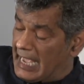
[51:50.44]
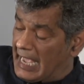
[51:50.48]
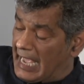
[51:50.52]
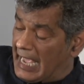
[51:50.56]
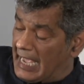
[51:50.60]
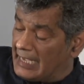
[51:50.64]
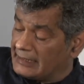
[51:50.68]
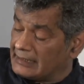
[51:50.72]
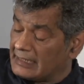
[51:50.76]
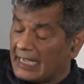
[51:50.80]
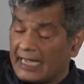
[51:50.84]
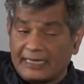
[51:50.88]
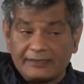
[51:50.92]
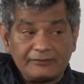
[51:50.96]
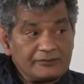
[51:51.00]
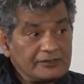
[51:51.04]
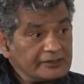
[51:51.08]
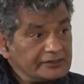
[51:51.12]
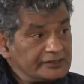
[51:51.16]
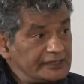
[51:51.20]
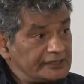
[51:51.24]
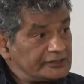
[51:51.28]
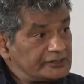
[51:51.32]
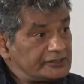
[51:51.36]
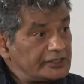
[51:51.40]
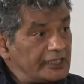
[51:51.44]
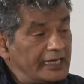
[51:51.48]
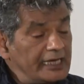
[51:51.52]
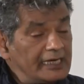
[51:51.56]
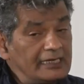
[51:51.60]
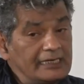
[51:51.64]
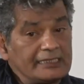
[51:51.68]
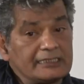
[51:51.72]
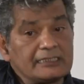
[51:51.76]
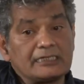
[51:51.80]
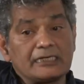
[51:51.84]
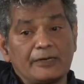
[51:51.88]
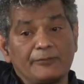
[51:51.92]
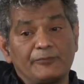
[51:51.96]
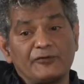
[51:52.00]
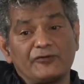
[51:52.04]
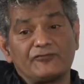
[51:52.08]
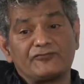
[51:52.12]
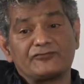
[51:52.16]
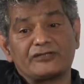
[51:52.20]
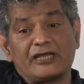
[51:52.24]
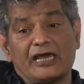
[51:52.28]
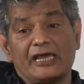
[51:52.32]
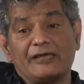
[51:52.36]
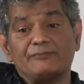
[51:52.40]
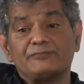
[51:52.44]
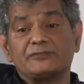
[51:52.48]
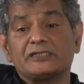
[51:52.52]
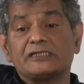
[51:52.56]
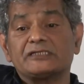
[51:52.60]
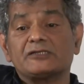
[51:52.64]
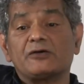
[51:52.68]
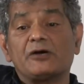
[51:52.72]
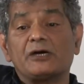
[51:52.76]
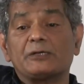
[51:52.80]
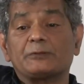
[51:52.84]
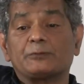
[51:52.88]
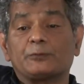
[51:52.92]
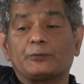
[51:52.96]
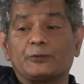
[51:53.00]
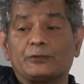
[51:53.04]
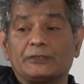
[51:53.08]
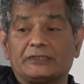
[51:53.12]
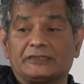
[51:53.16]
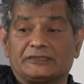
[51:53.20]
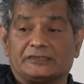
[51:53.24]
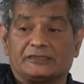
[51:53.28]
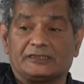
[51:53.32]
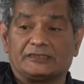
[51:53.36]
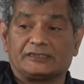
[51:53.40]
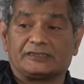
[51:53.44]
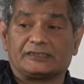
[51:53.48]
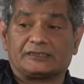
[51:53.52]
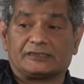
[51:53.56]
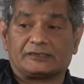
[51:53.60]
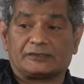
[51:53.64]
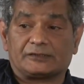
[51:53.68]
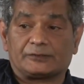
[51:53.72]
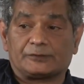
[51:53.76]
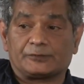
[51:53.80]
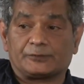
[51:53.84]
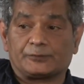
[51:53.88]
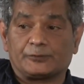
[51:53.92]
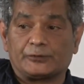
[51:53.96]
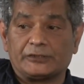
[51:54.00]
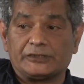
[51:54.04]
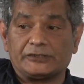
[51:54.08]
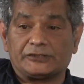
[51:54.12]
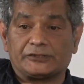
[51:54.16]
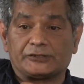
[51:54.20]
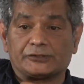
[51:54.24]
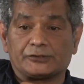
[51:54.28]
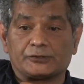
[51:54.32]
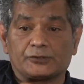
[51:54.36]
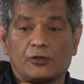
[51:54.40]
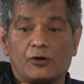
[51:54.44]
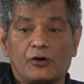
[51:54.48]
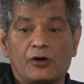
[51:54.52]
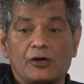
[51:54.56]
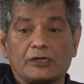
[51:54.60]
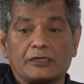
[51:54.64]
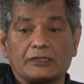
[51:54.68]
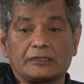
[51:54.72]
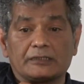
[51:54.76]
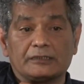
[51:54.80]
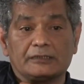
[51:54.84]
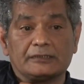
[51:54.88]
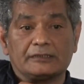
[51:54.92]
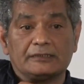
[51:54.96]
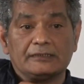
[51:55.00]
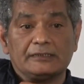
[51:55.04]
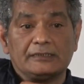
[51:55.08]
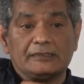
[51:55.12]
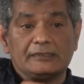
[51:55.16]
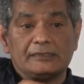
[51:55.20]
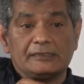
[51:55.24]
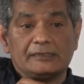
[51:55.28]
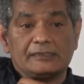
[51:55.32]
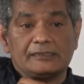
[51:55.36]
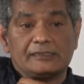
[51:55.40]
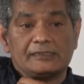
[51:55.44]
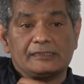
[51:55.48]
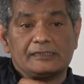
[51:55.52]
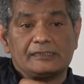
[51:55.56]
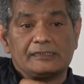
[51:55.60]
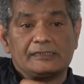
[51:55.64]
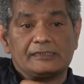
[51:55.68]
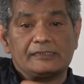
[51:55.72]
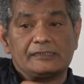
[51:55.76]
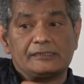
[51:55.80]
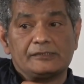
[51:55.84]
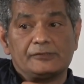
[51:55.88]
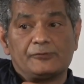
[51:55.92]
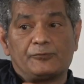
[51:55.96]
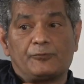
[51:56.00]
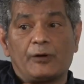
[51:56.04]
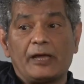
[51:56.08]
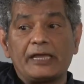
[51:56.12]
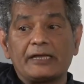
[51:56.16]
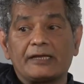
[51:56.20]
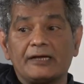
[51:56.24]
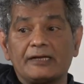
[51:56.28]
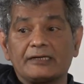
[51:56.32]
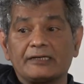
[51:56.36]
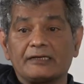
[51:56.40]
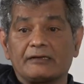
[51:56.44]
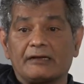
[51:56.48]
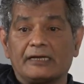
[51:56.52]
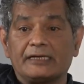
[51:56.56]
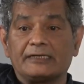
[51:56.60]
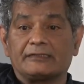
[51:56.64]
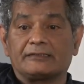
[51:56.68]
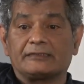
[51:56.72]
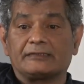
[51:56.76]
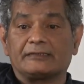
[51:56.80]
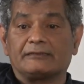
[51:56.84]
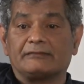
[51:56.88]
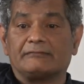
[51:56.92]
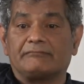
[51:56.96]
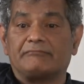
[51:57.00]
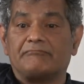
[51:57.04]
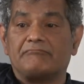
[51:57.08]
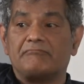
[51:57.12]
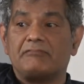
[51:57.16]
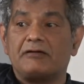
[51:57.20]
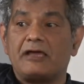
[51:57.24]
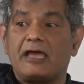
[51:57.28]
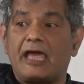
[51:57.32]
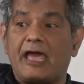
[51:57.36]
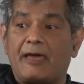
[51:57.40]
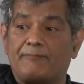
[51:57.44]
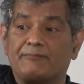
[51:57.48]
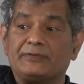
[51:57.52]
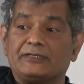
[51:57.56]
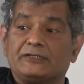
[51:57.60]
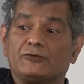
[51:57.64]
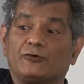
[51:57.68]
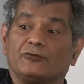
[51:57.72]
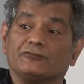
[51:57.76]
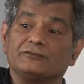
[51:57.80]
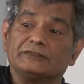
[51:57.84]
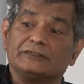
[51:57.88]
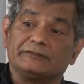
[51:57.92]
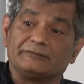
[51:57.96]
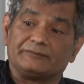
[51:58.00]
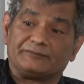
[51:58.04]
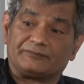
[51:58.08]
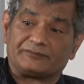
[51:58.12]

And I did try like a couple of times. I thought, what is this? What is wrong? Why can't I write a happy novel?